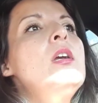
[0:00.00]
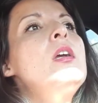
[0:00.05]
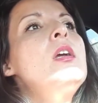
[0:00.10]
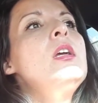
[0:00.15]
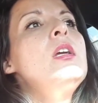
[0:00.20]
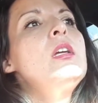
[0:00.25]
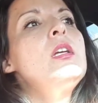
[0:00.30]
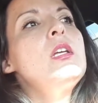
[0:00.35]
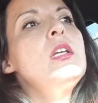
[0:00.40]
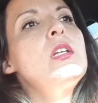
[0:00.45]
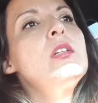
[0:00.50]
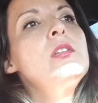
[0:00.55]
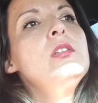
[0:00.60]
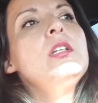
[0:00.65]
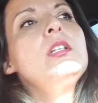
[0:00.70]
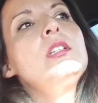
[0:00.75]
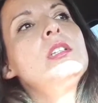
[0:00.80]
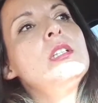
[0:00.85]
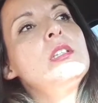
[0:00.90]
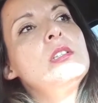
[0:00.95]
He
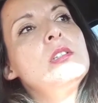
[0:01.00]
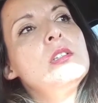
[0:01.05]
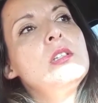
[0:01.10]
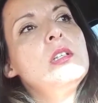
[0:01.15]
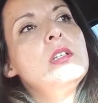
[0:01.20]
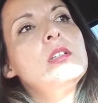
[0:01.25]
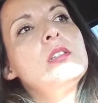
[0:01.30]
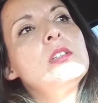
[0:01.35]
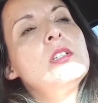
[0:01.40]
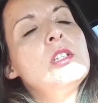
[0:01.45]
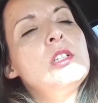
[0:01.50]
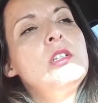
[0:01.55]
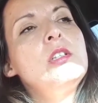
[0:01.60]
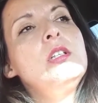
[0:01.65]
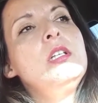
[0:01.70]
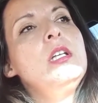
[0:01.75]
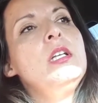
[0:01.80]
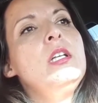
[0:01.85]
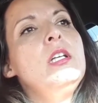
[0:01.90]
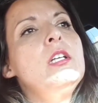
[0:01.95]
looked at the good
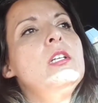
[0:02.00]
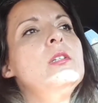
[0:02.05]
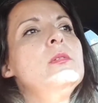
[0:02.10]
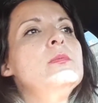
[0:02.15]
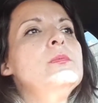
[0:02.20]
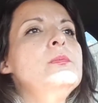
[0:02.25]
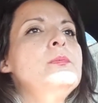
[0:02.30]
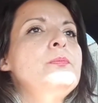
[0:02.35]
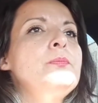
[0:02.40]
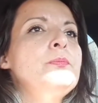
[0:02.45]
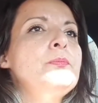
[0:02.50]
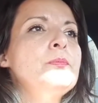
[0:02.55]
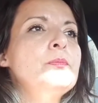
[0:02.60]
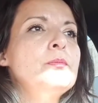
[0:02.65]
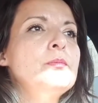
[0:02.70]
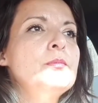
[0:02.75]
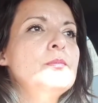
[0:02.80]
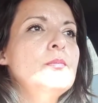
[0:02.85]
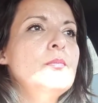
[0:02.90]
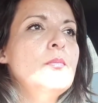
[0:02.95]
in him,
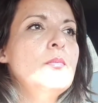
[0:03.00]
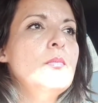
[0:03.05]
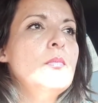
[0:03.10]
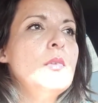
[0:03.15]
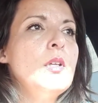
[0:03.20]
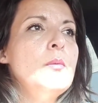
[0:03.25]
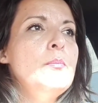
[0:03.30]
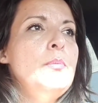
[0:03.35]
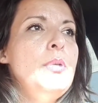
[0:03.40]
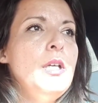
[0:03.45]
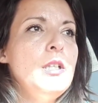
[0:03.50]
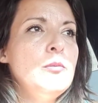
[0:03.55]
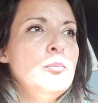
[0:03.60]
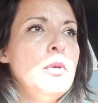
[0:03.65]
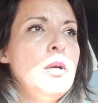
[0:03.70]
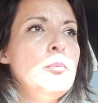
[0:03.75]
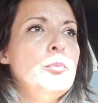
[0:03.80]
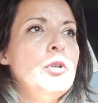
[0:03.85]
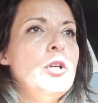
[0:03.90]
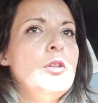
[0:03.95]
picked my
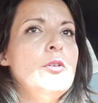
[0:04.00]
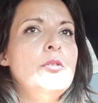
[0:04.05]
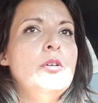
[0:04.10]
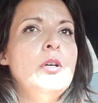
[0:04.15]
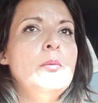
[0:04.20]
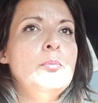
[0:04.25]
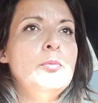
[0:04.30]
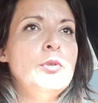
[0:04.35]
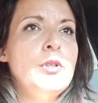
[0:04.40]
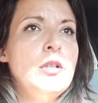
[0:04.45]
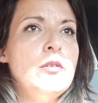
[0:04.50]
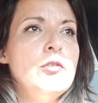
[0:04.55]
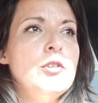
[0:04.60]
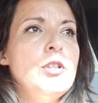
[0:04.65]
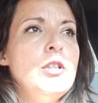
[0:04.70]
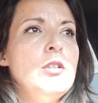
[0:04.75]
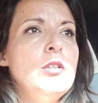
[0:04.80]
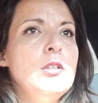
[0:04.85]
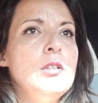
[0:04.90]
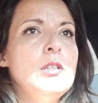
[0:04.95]
brother up whenever he
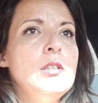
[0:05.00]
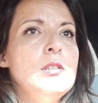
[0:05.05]
could,